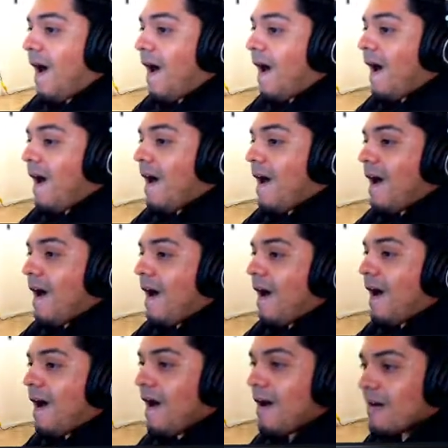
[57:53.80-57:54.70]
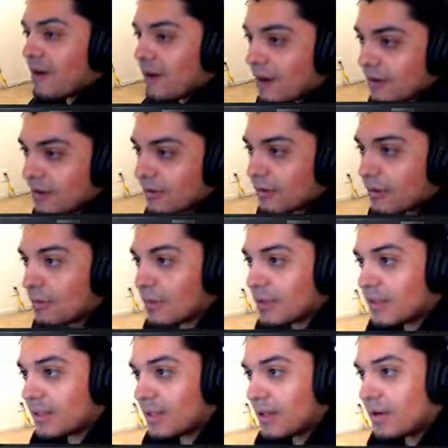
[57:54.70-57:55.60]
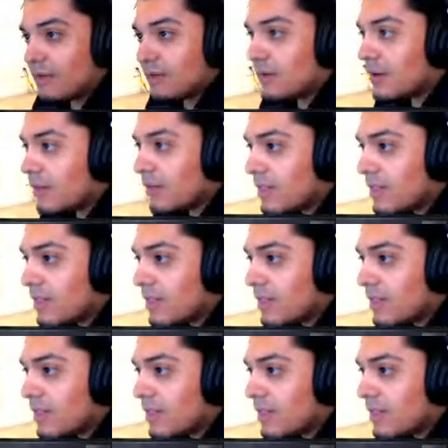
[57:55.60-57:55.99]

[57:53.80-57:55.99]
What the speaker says: I don't know about that one.